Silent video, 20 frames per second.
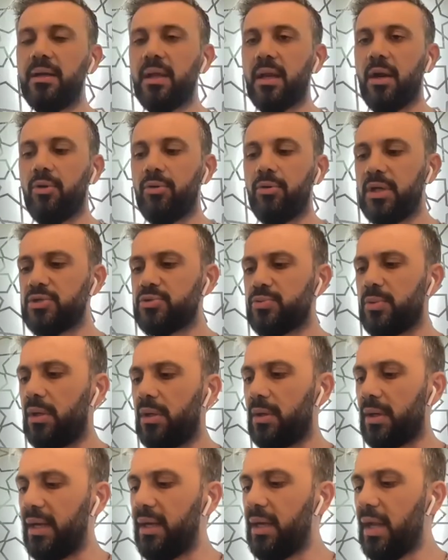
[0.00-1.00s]
around as well,
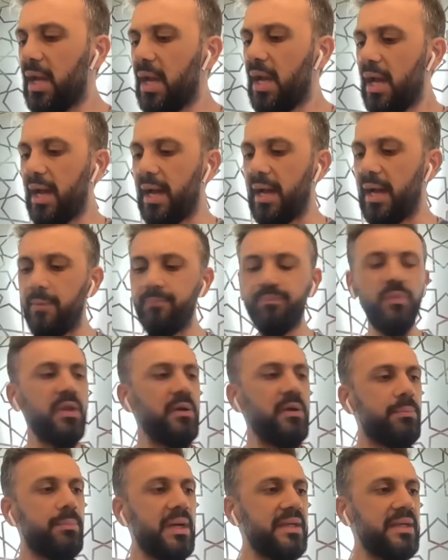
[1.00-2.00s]
right?
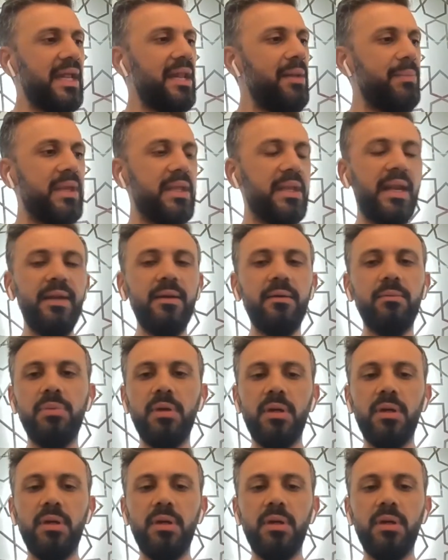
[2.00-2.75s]
But tell me, right,